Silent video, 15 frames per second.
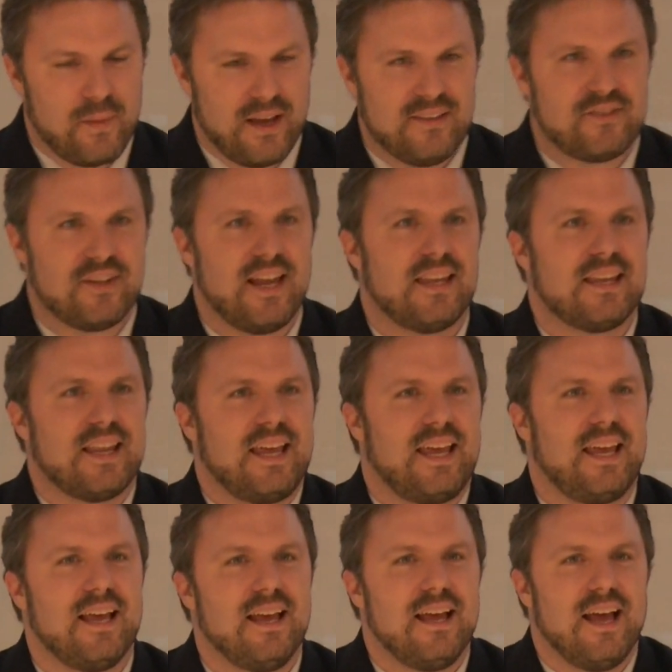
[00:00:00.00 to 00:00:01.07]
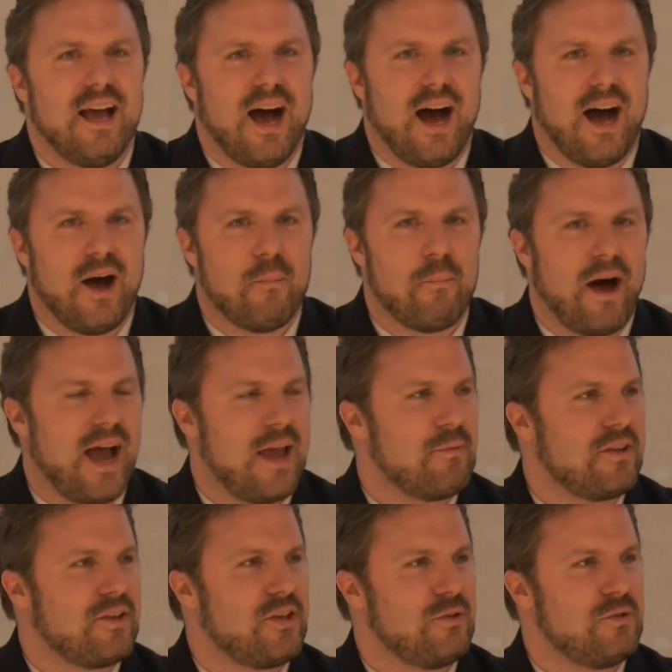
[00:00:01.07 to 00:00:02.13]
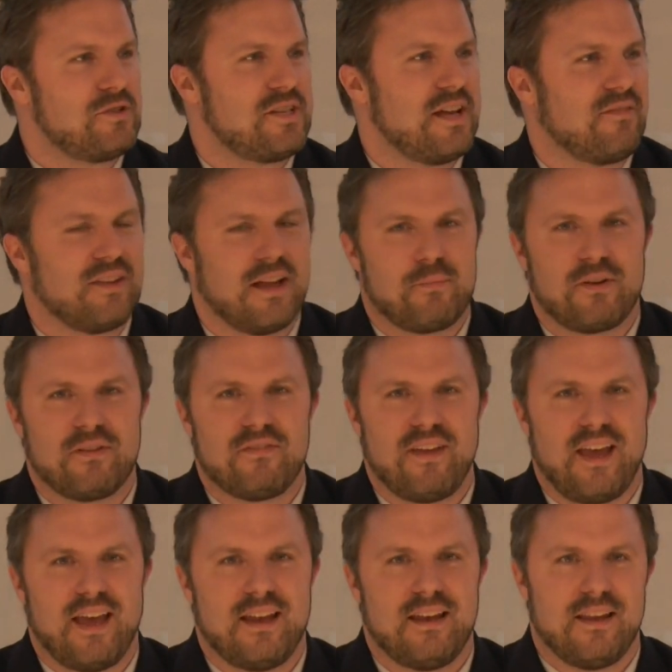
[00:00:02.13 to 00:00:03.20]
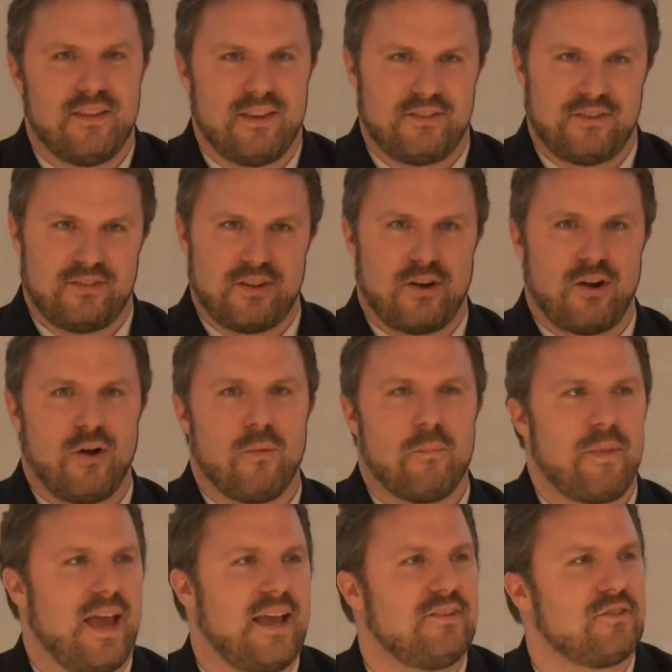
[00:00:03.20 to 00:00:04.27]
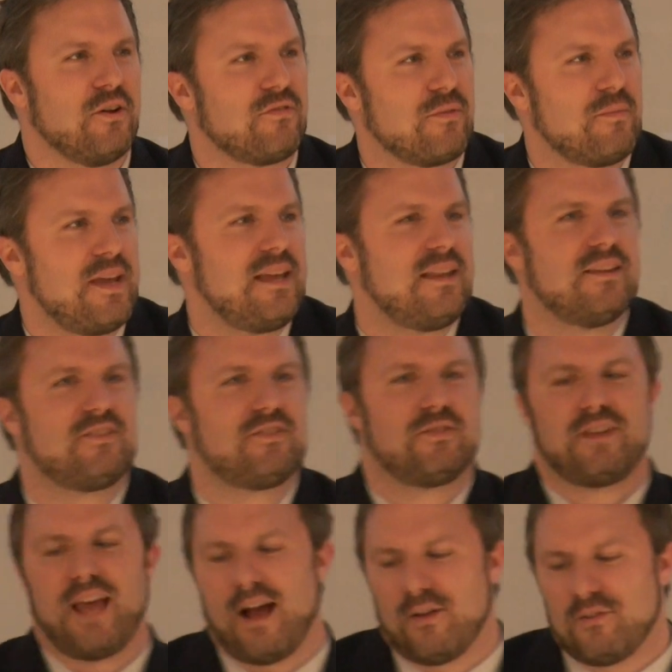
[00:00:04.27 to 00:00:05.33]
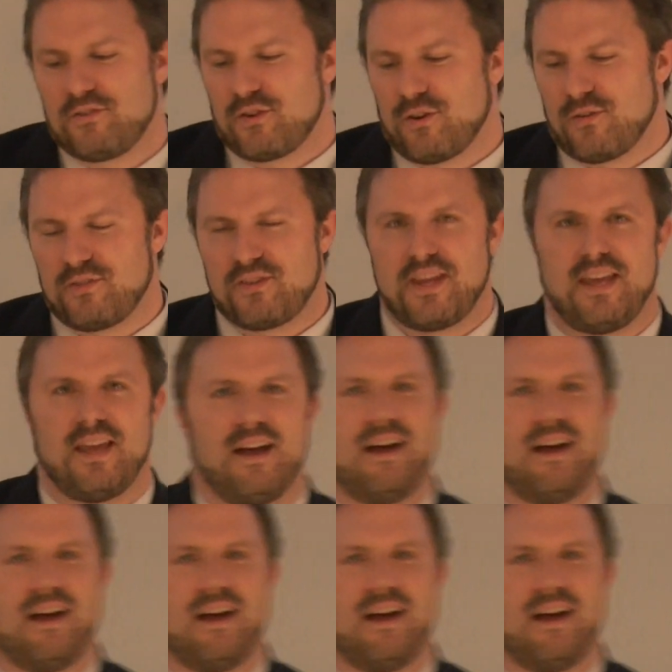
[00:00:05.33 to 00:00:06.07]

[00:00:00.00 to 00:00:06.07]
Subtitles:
Incidentally, I'm a huge Def Leppard fan, and this is the home base. So for me, this town serves the